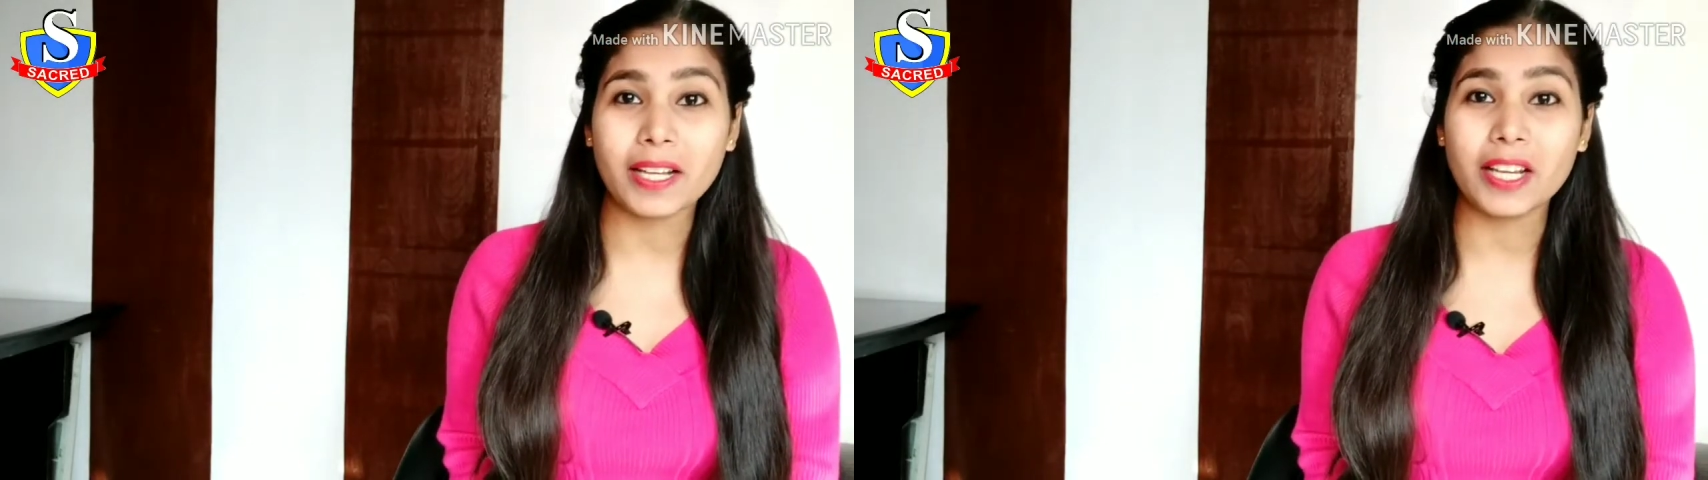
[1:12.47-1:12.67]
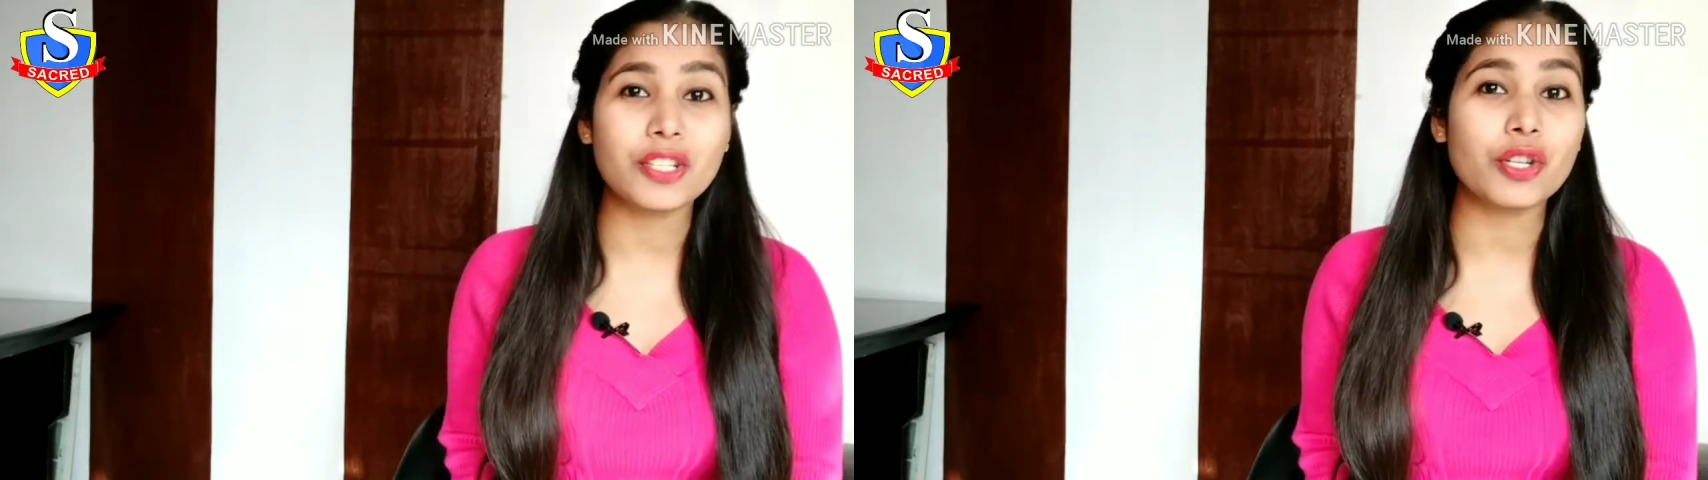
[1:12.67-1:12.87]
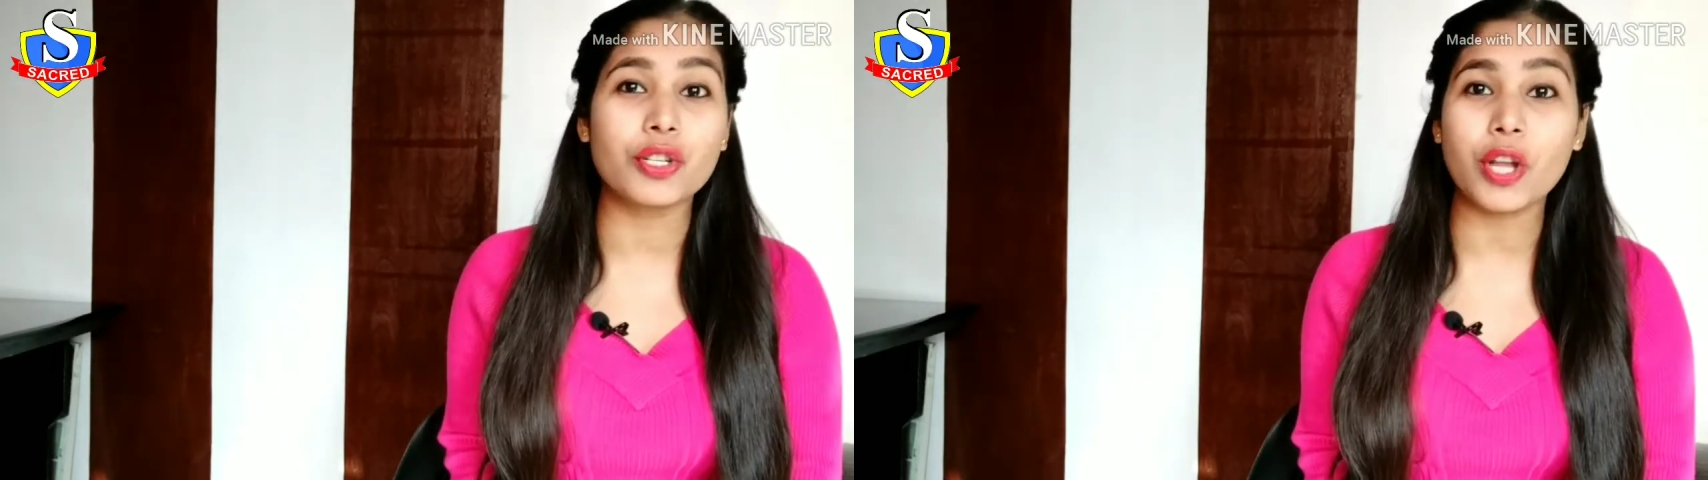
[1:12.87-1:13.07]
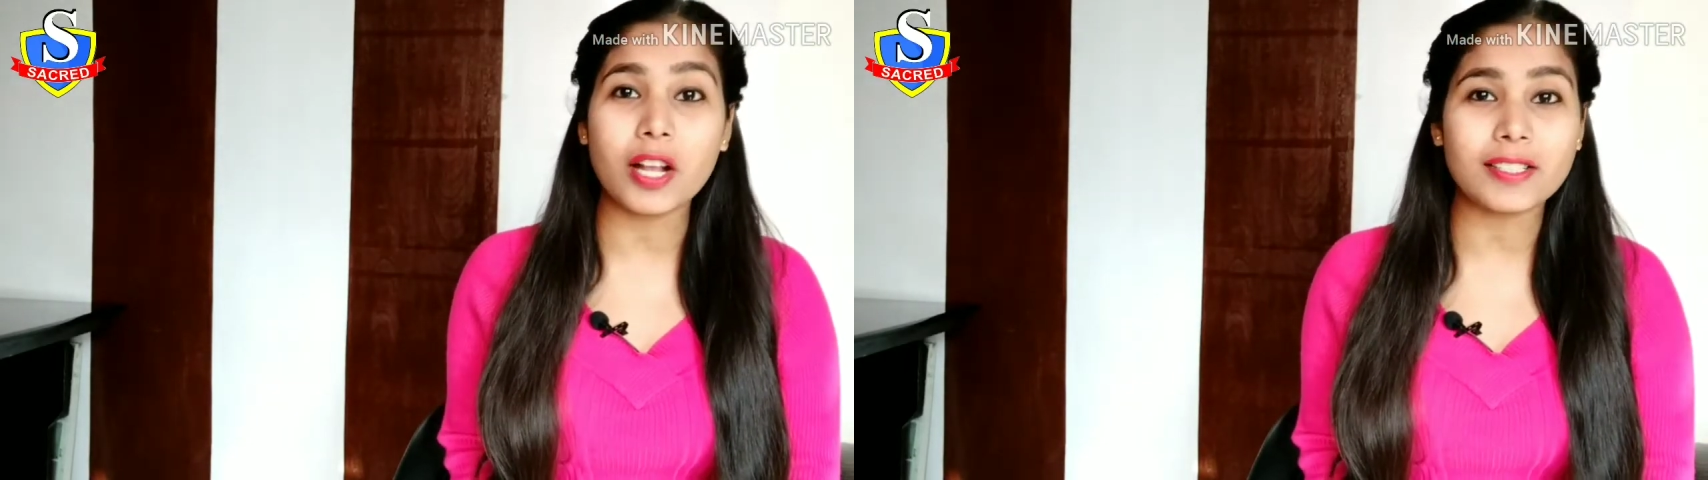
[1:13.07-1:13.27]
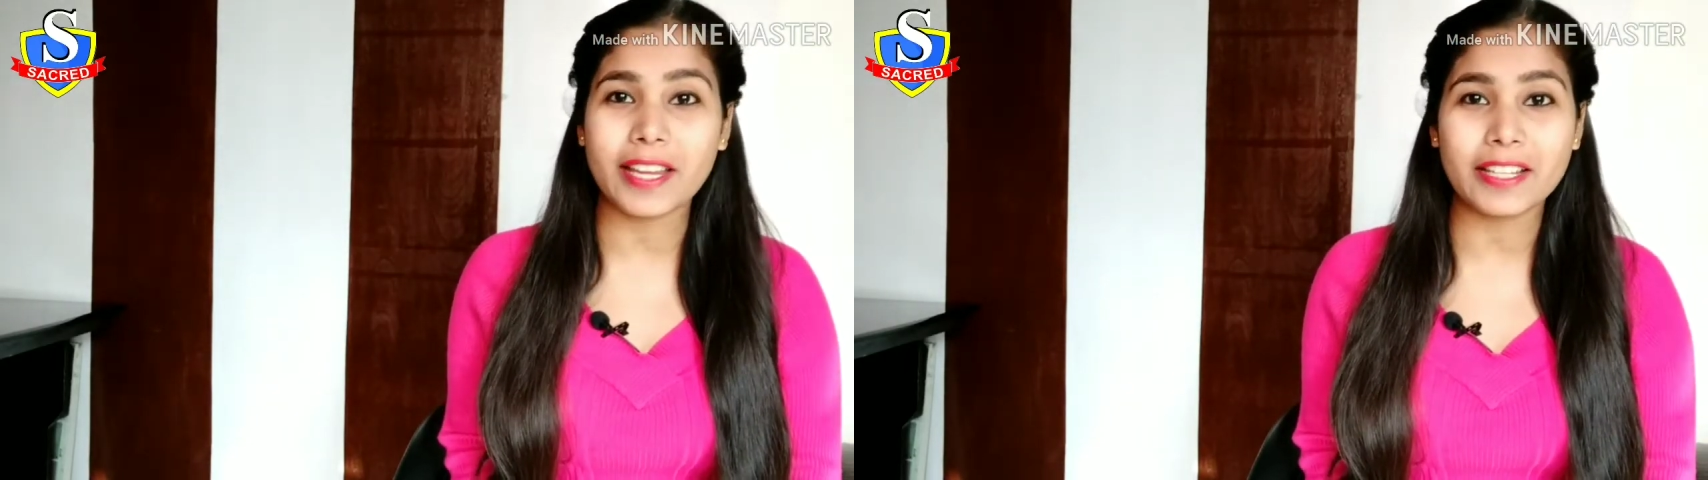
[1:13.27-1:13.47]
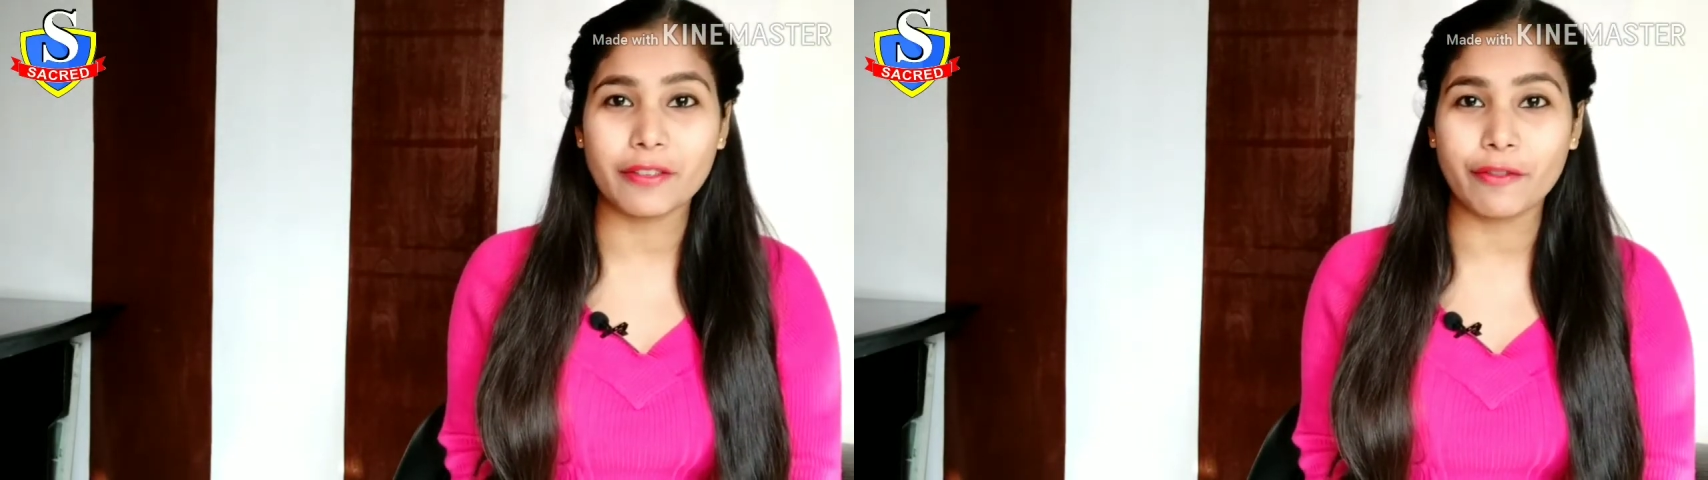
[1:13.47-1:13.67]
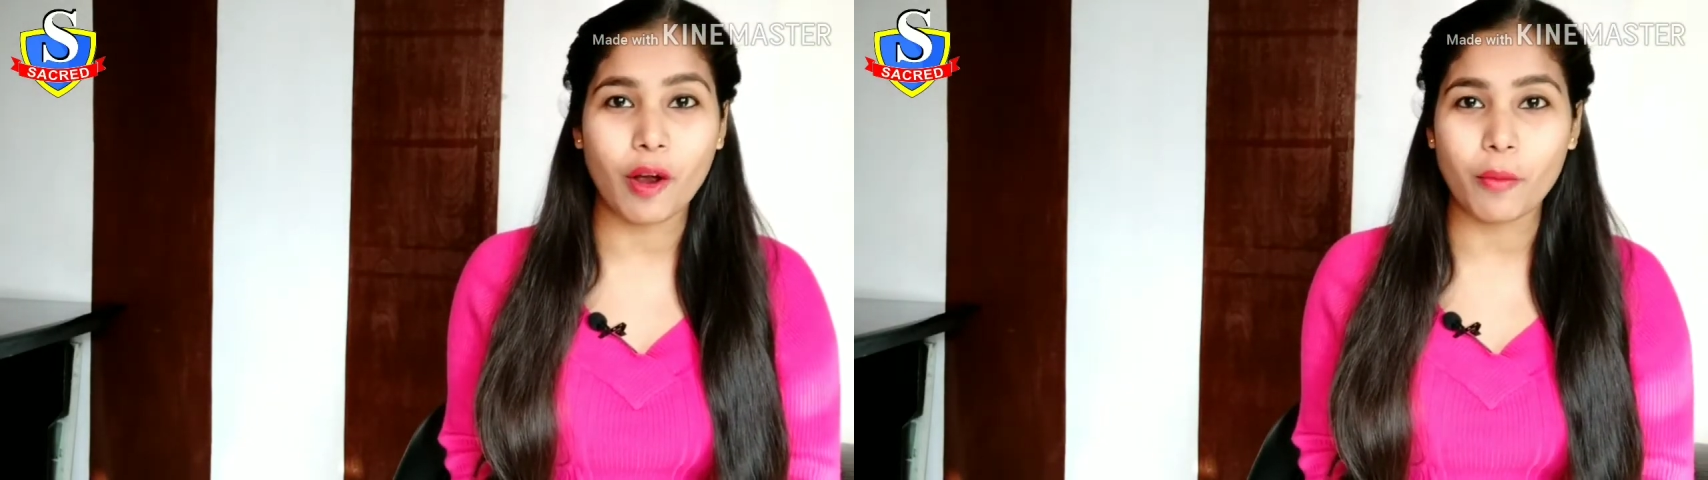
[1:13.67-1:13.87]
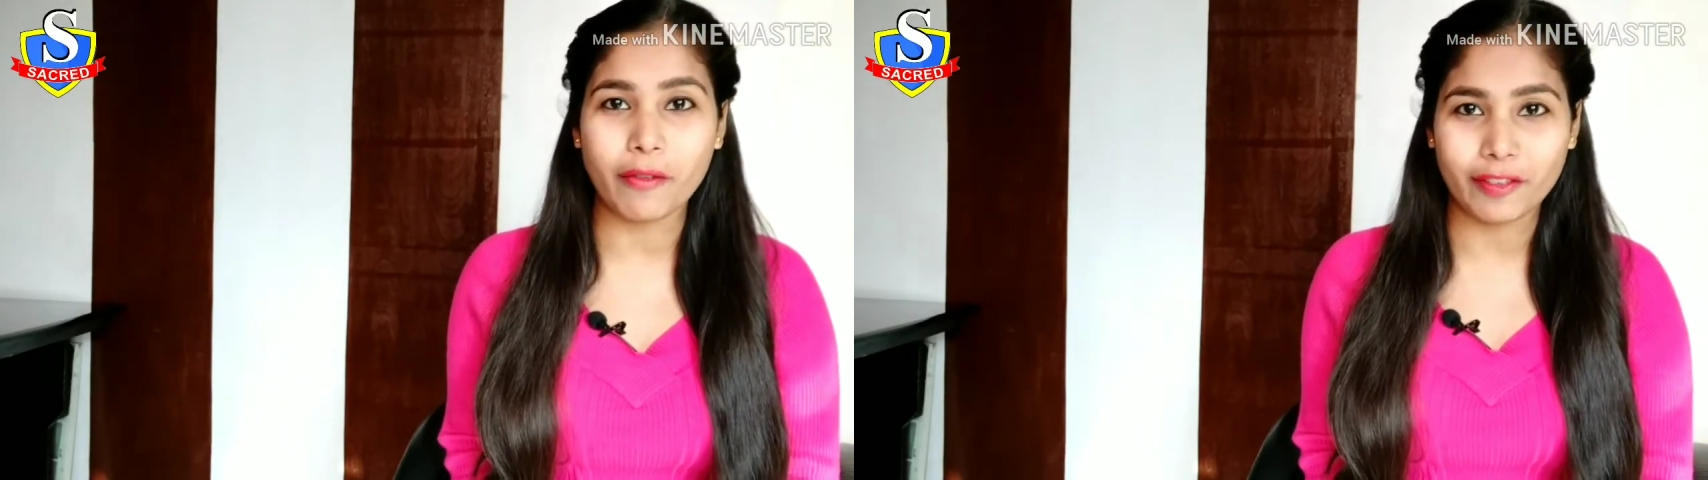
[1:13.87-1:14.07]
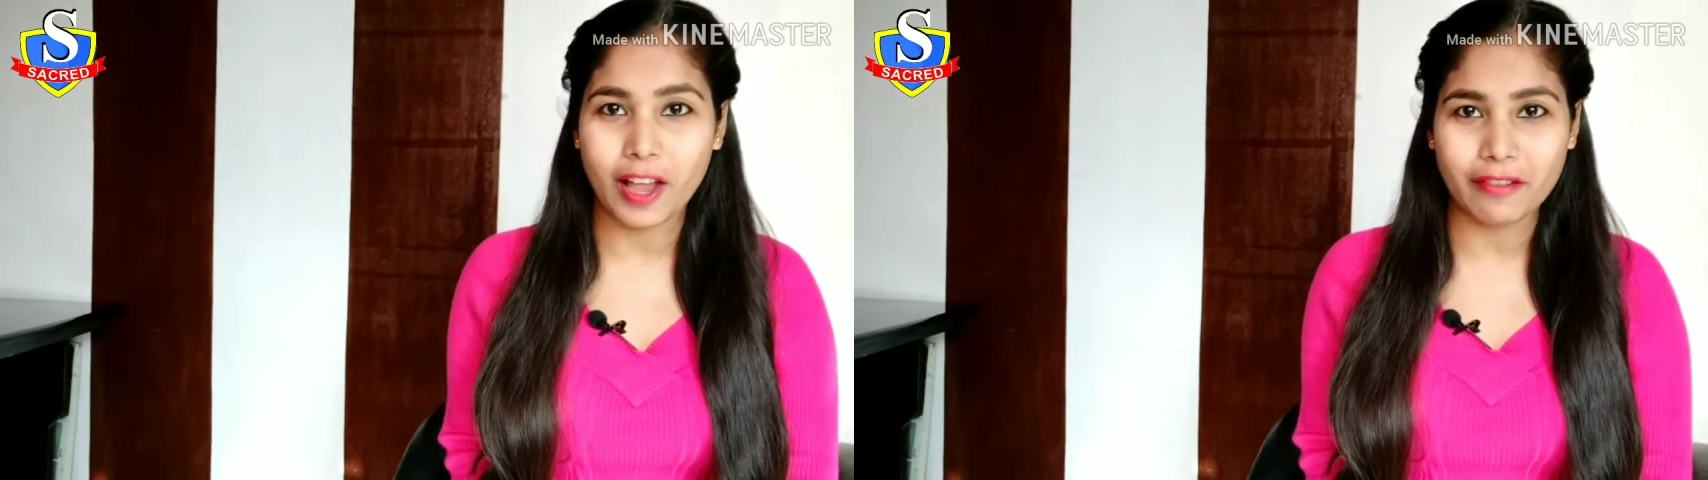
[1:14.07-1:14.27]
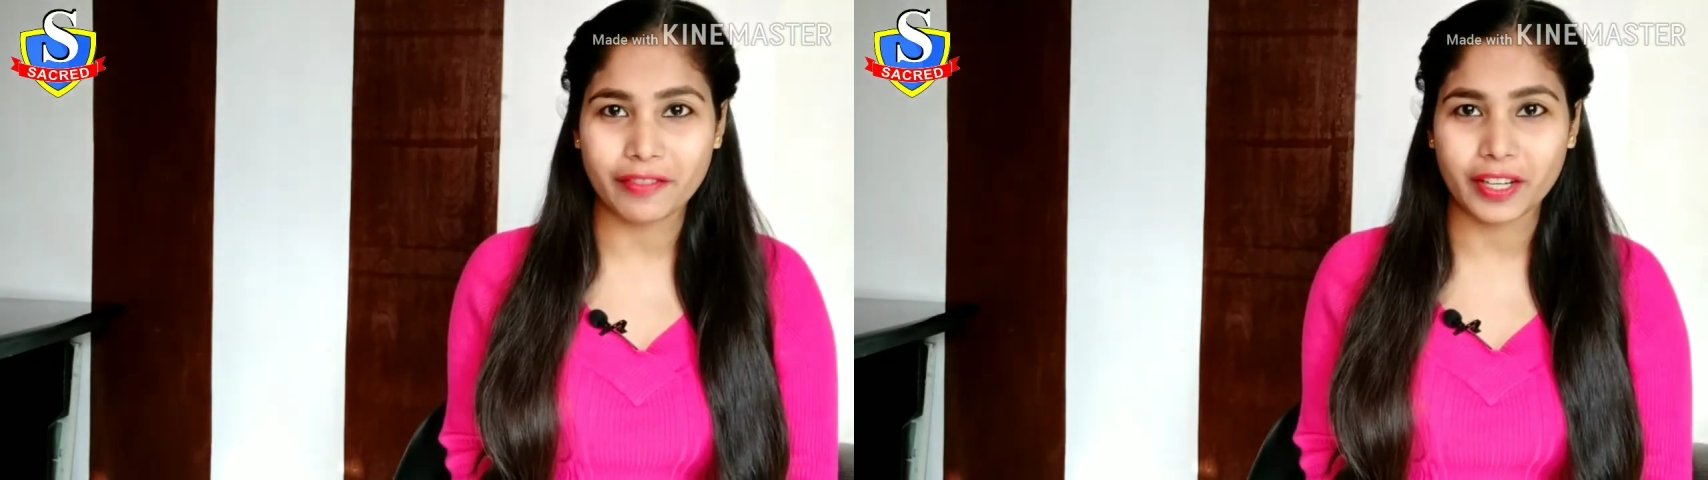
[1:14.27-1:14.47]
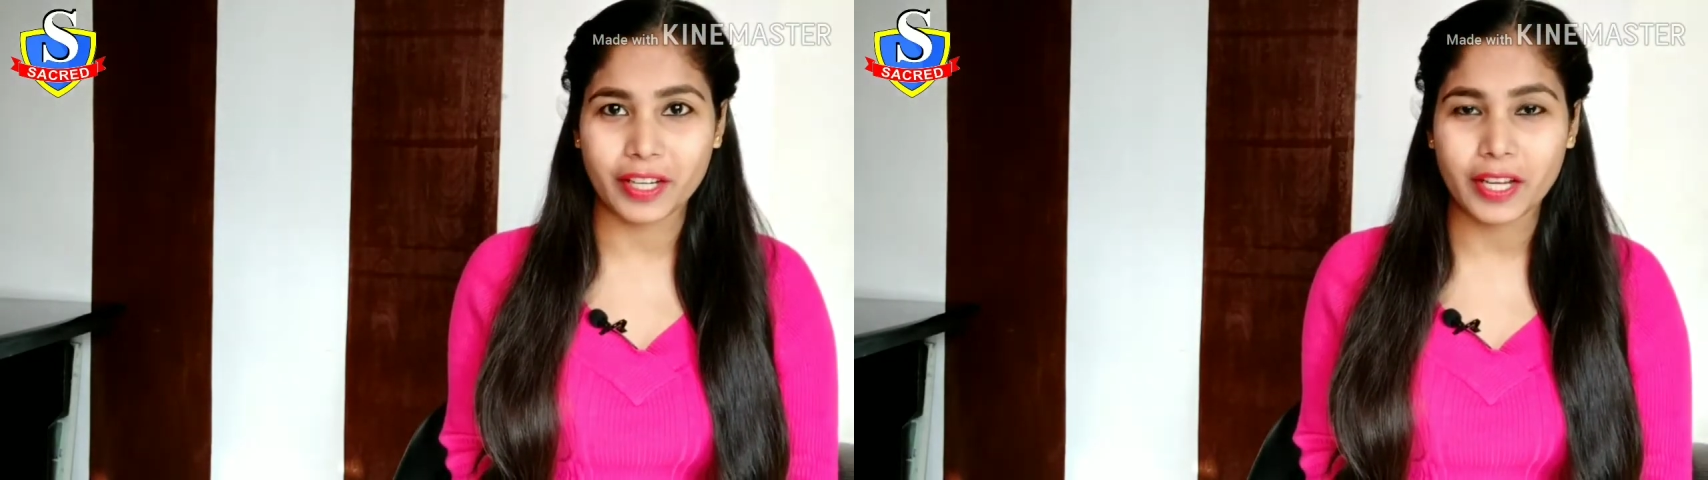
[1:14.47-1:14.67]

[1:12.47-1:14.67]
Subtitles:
it should not take the form of laughing.